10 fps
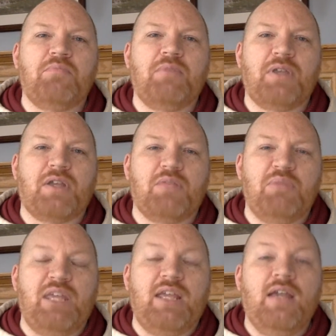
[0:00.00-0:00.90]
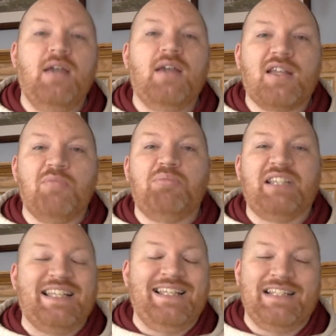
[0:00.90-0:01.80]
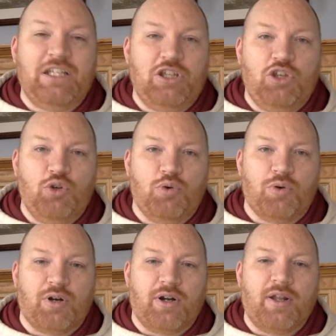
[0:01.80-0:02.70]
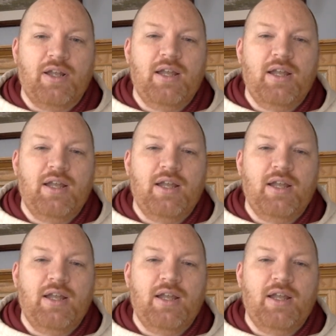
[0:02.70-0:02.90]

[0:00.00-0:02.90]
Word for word: that can be completely cured.